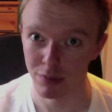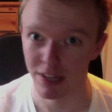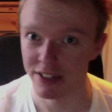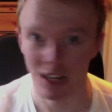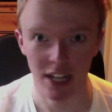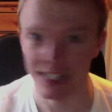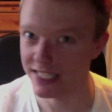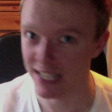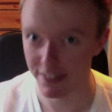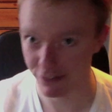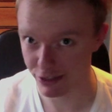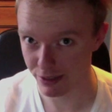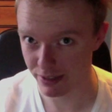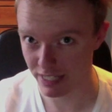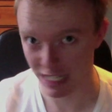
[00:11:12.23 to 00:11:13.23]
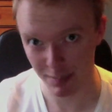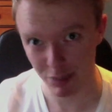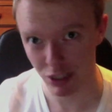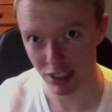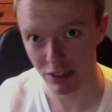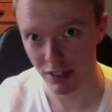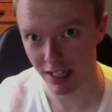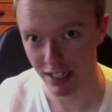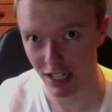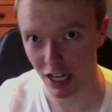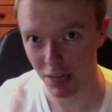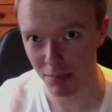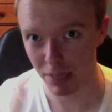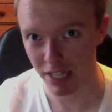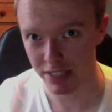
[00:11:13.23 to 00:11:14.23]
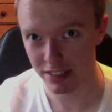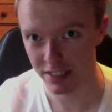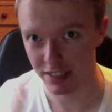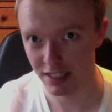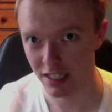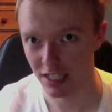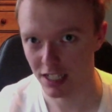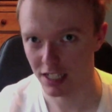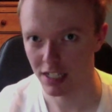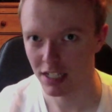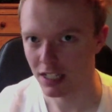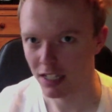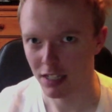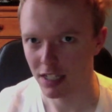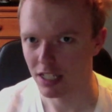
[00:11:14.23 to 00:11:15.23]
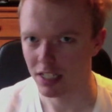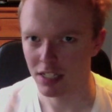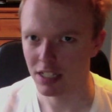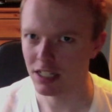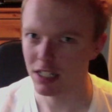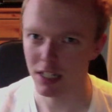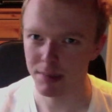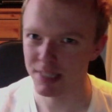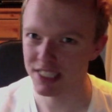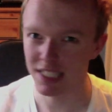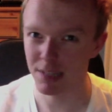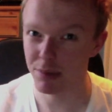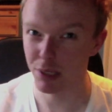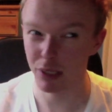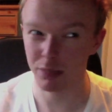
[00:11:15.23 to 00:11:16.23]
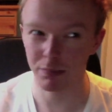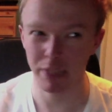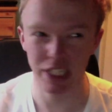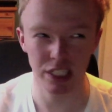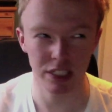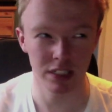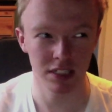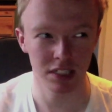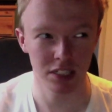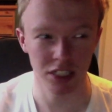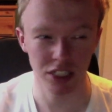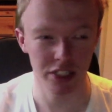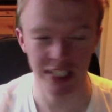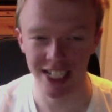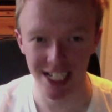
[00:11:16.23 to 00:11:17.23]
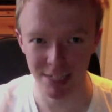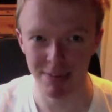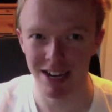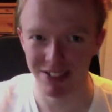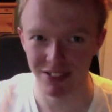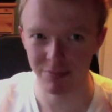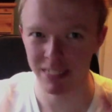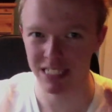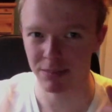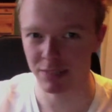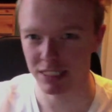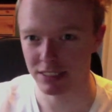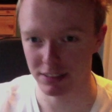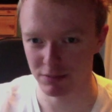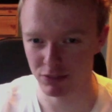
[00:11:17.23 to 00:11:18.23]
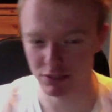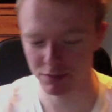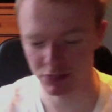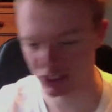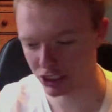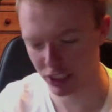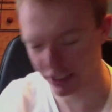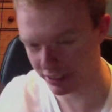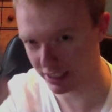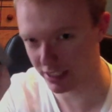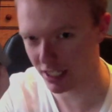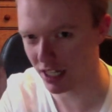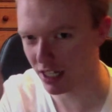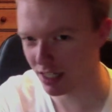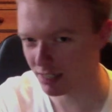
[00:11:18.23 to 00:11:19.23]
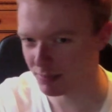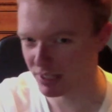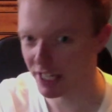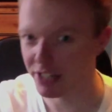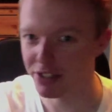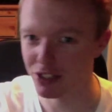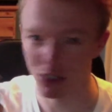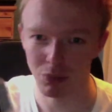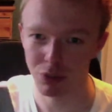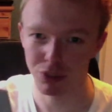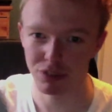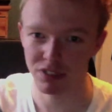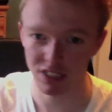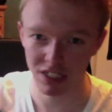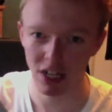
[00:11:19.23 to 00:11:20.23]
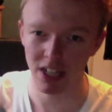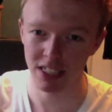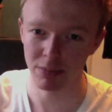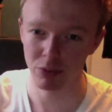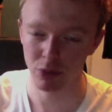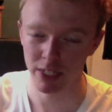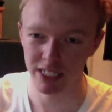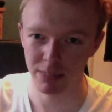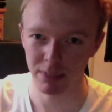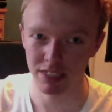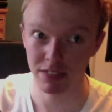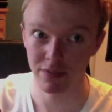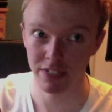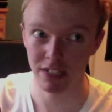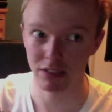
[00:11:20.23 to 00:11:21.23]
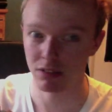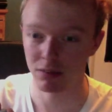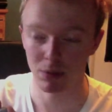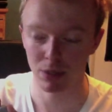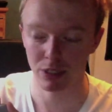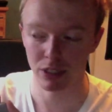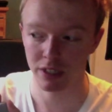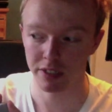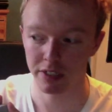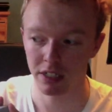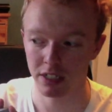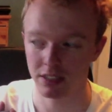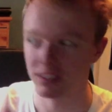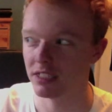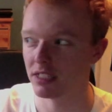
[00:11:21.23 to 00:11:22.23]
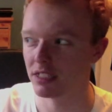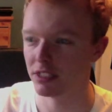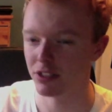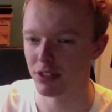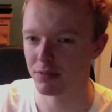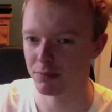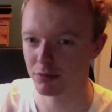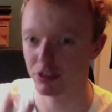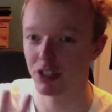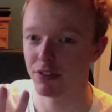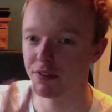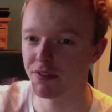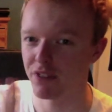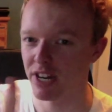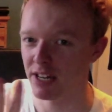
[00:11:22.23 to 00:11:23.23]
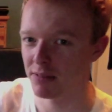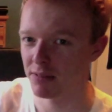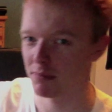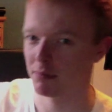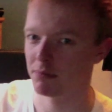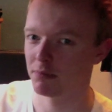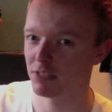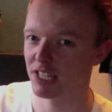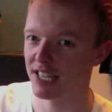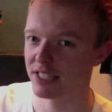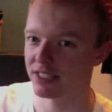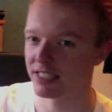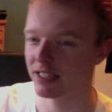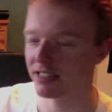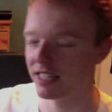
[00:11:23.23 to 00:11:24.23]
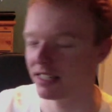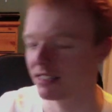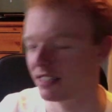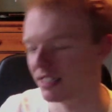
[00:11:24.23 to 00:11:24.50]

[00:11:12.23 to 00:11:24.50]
I never do that. I'm usually quite a calm person. Oh, but some of those missions, just thinking about them makes me want to chuck this cart, but I don't want to because this cart is quite expensive now, so I'm not going to chuck this cart. Don't fret, collectors out there.